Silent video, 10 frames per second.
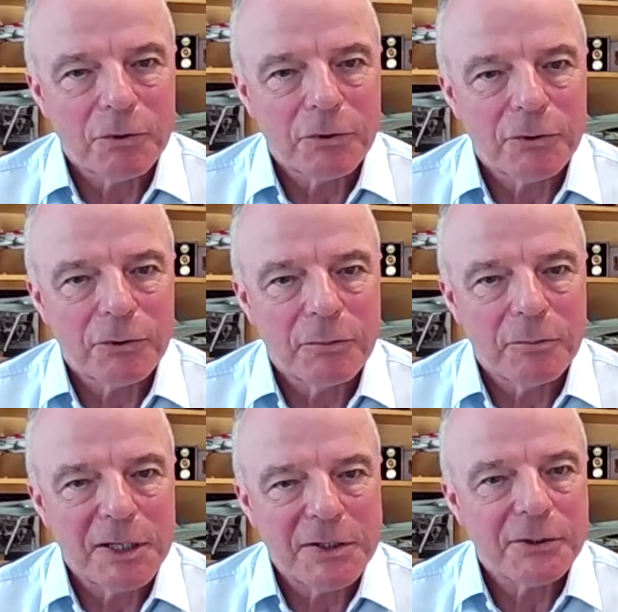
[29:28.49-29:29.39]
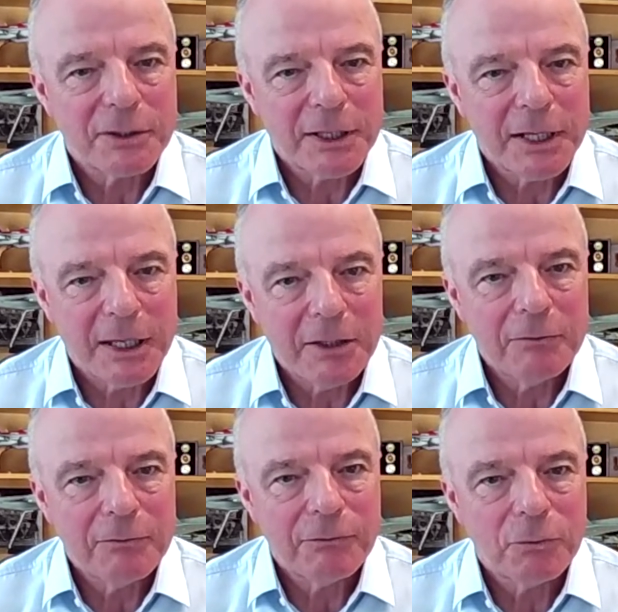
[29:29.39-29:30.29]
to do the best I
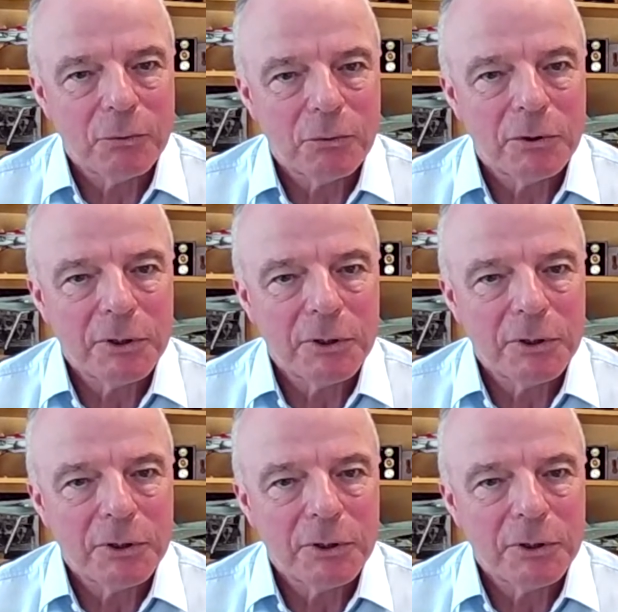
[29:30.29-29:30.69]
can for